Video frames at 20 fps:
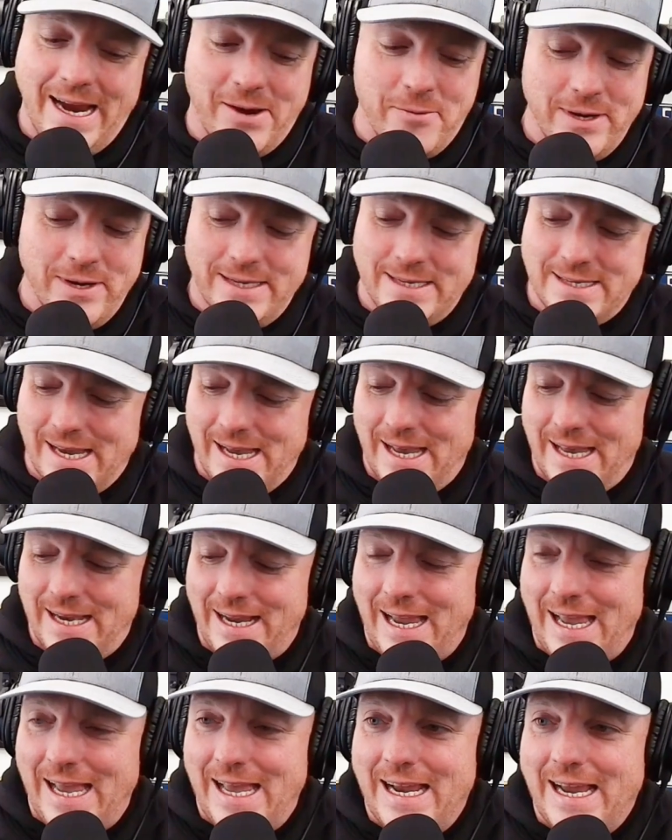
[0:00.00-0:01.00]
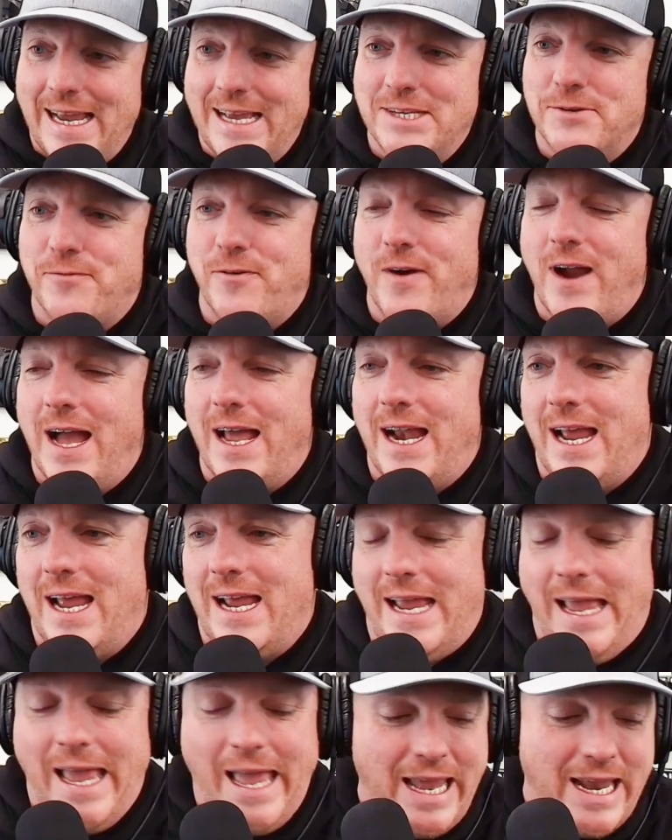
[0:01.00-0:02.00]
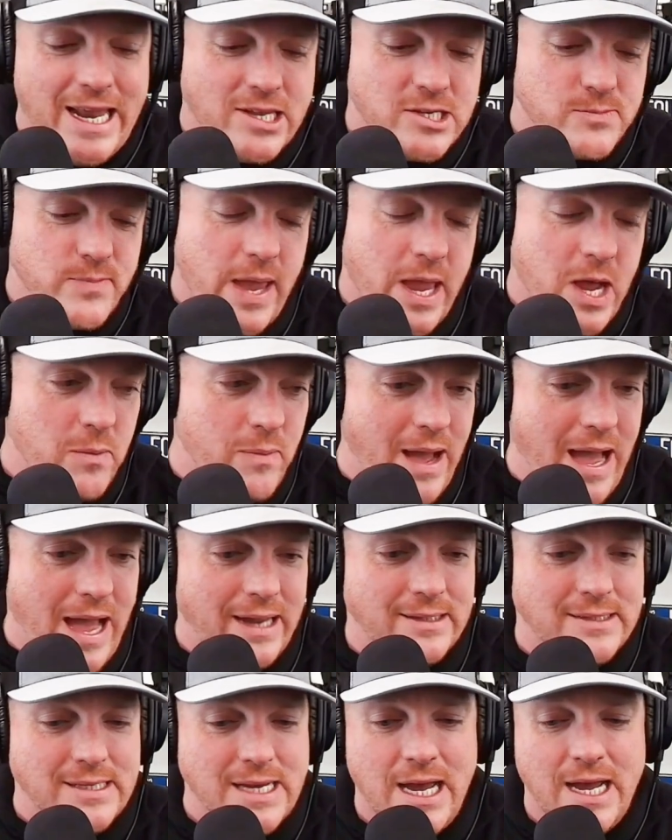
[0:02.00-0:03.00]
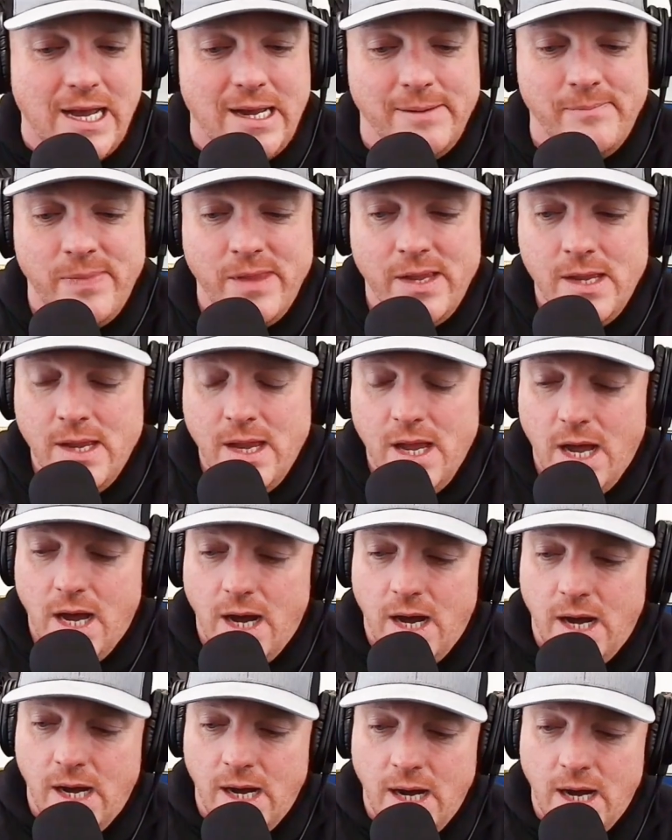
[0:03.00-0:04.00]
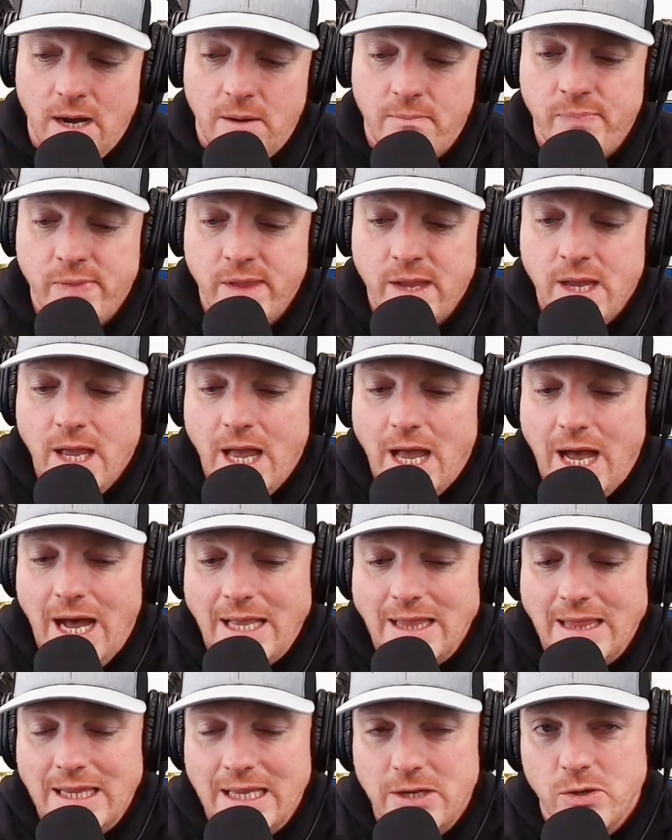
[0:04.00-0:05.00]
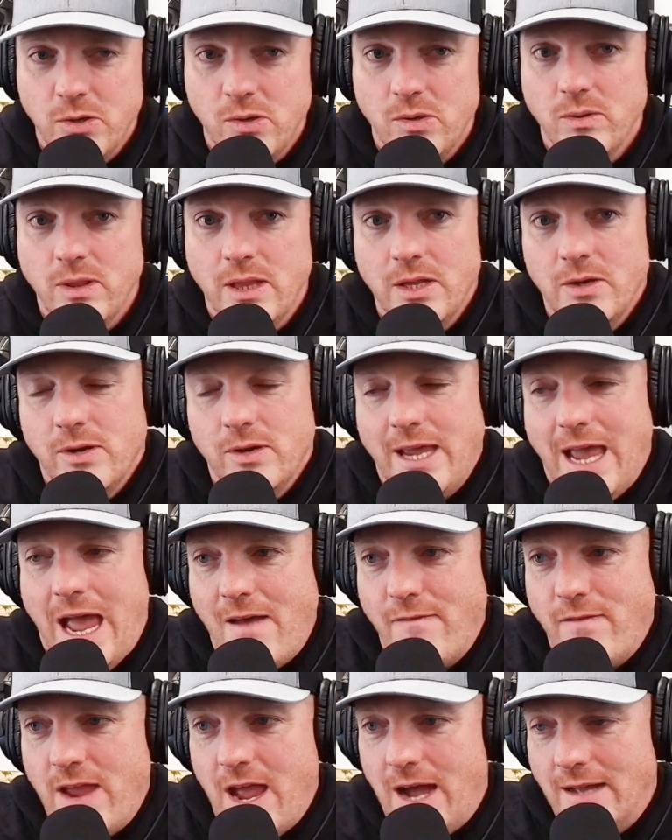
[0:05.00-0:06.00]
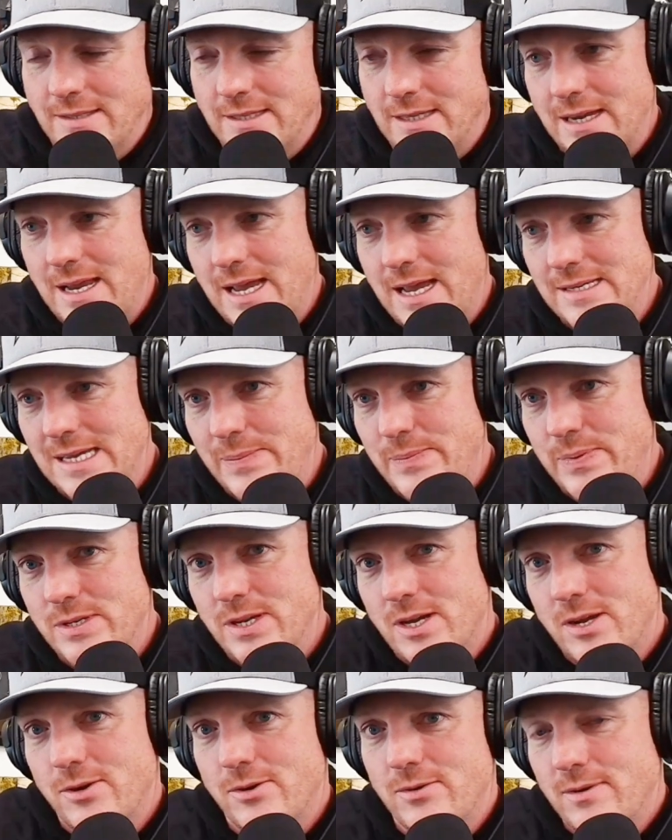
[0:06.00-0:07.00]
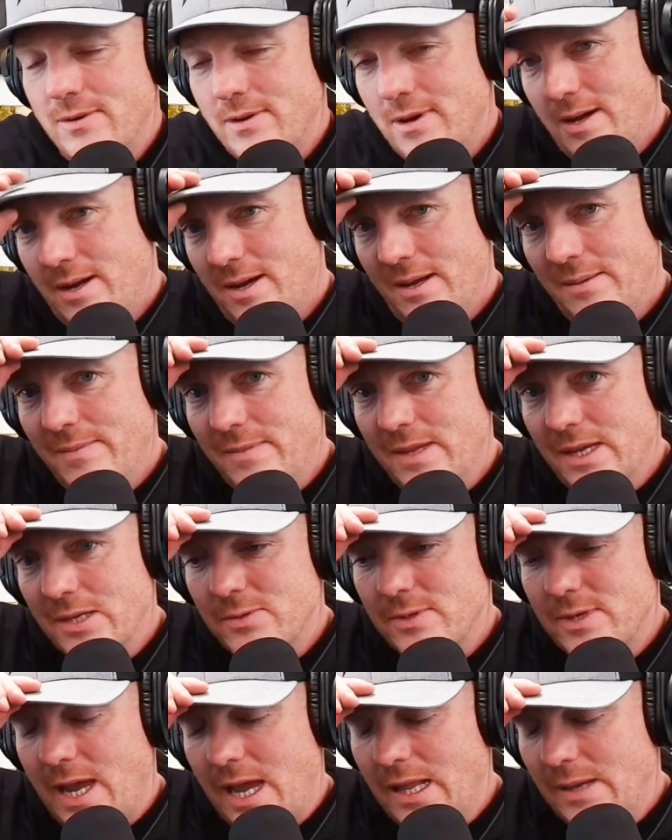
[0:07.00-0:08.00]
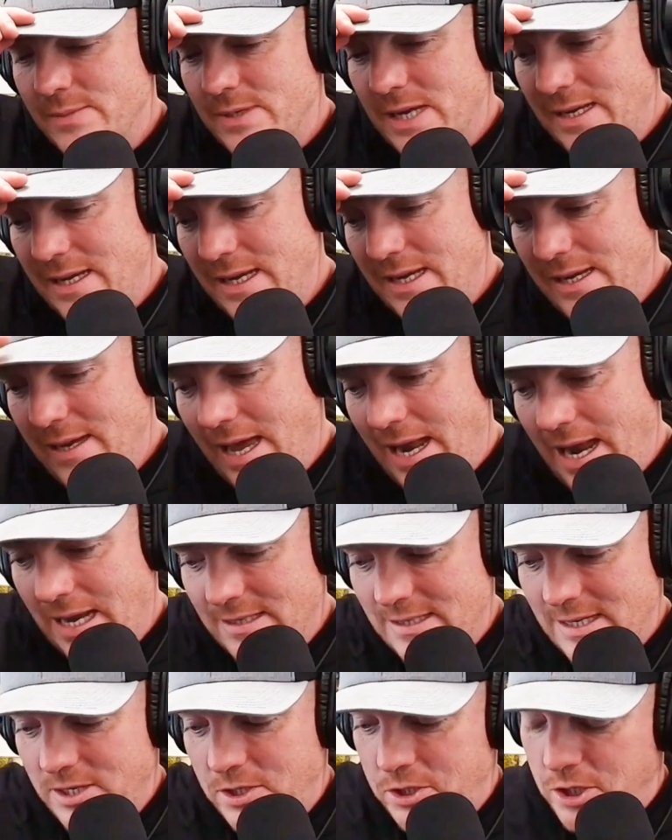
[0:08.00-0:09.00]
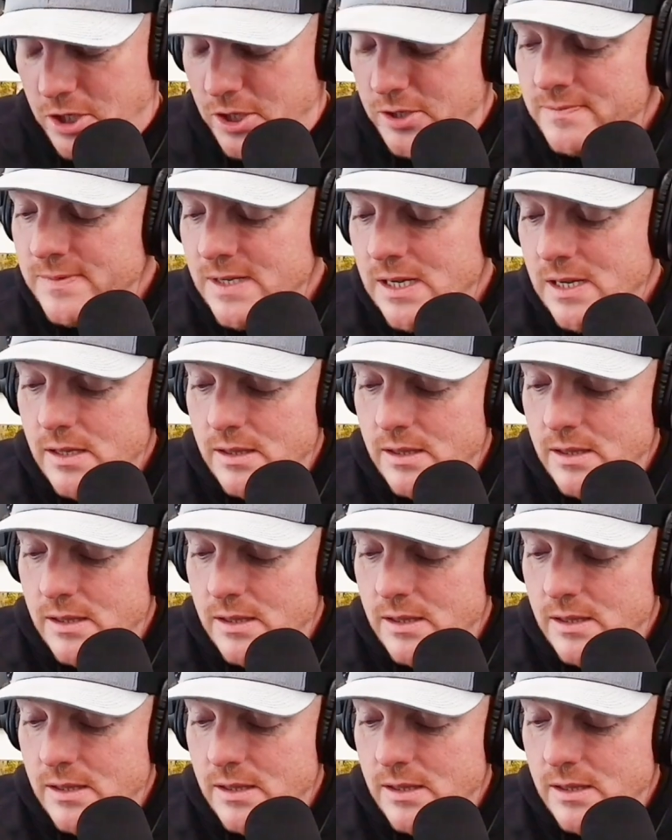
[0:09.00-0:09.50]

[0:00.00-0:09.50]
like we said, it is Friday. It is mailbag time. A little caveat to today's episode. This was Caleb's idea, and I said sure.